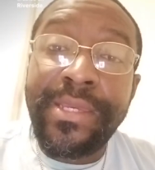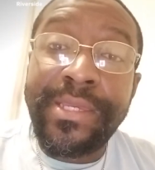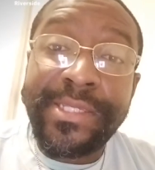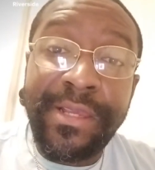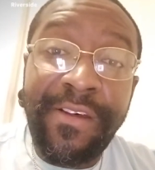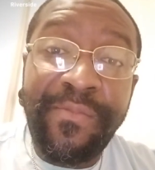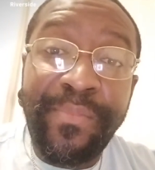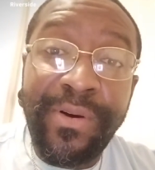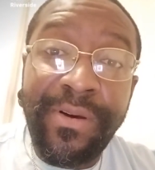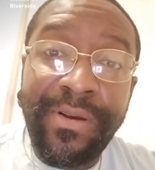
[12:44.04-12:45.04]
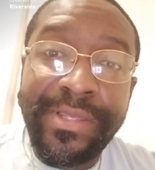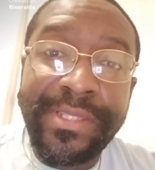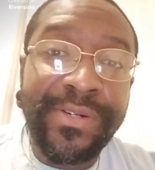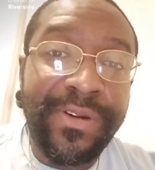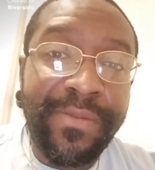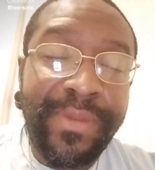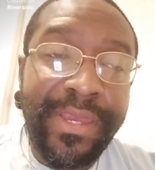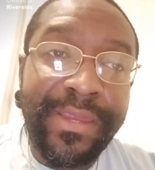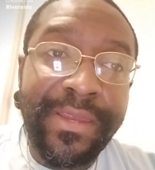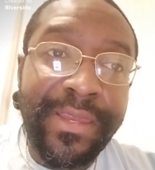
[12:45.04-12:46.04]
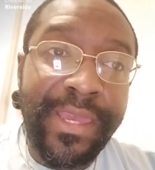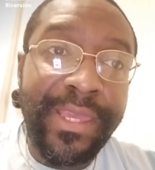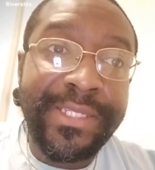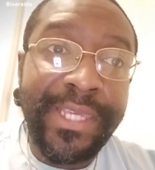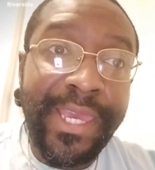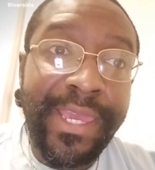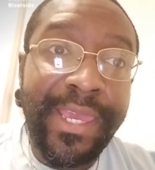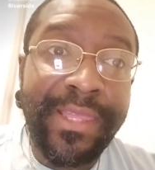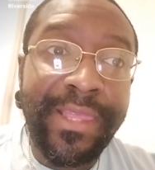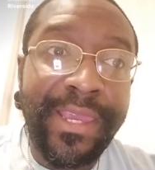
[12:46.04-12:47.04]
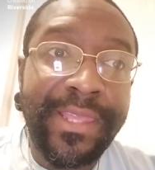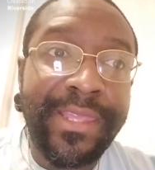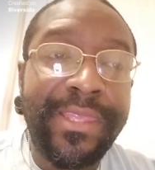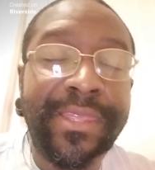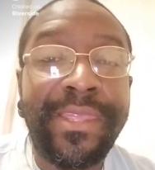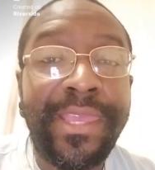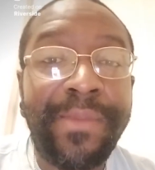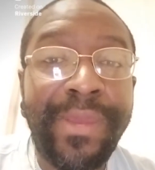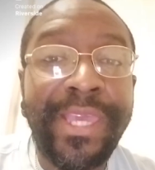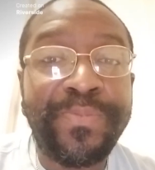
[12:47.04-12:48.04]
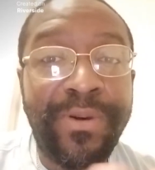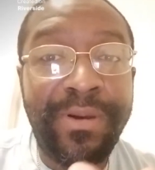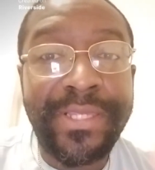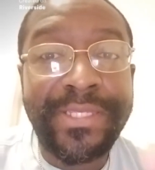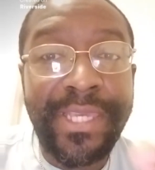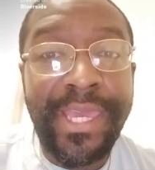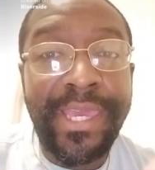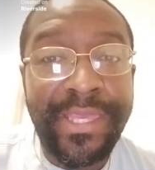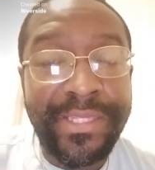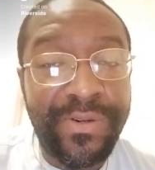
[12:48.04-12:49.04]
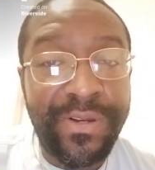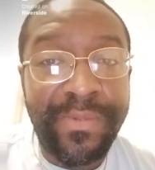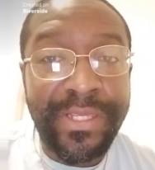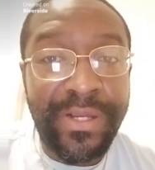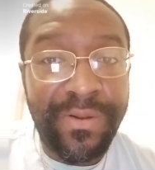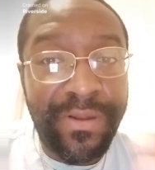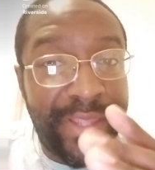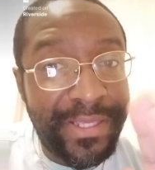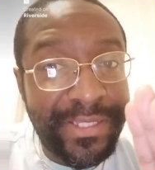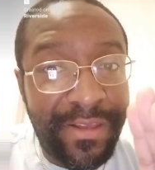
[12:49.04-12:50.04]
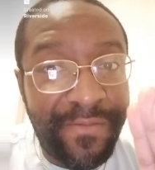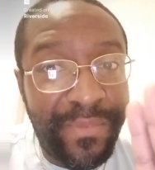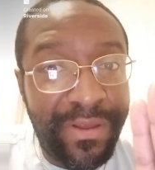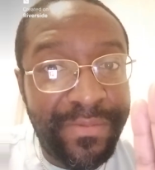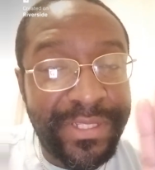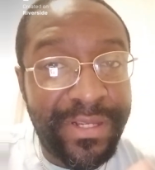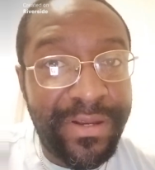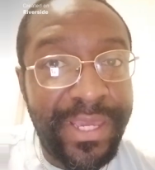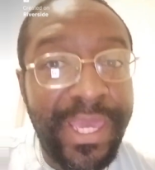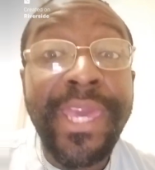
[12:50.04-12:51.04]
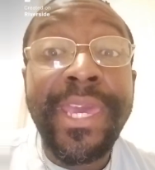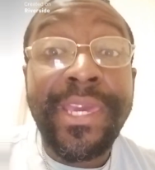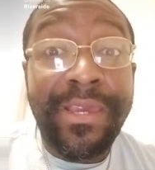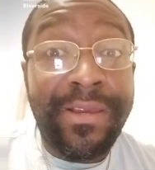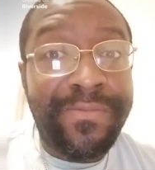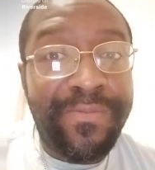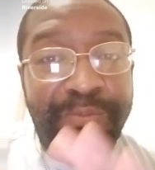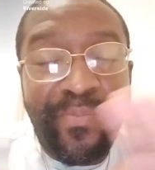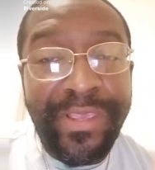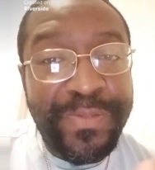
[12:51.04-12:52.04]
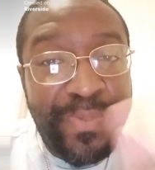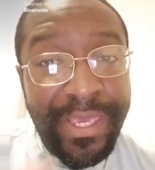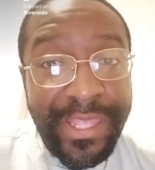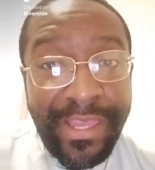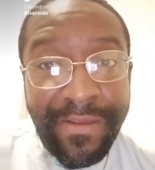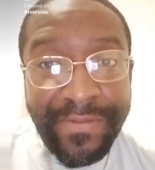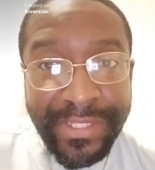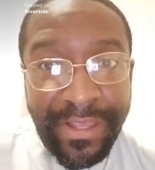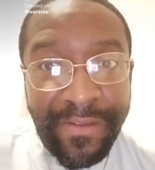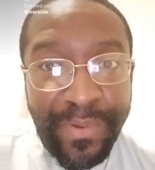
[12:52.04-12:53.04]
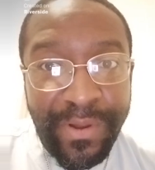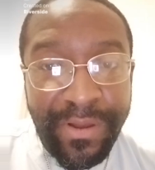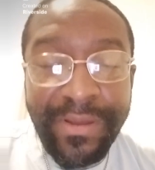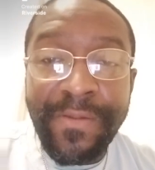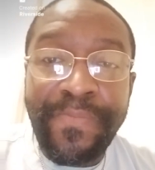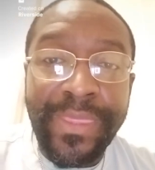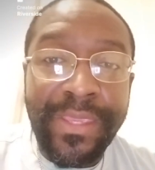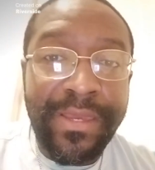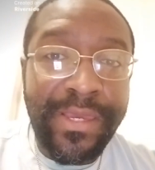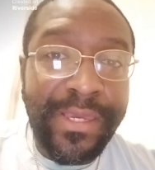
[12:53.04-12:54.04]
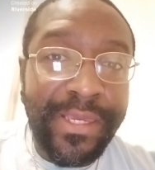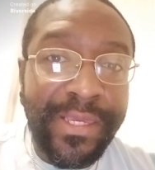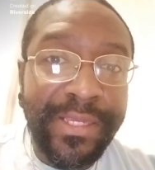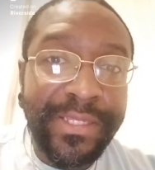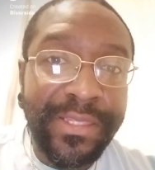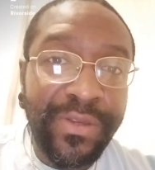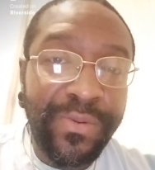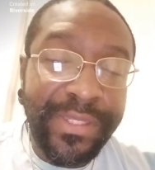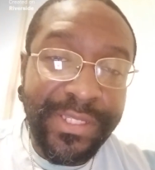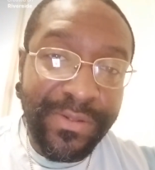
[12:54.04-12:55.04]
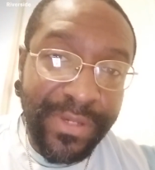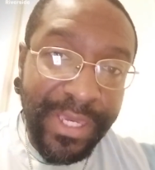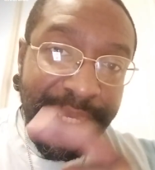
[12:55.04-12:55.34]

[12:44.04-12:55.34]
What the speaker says: Softball tournament, NCAA, like baseball NCAA tournament going on. Not softball, I'm sorry. Speaking of softball, salute to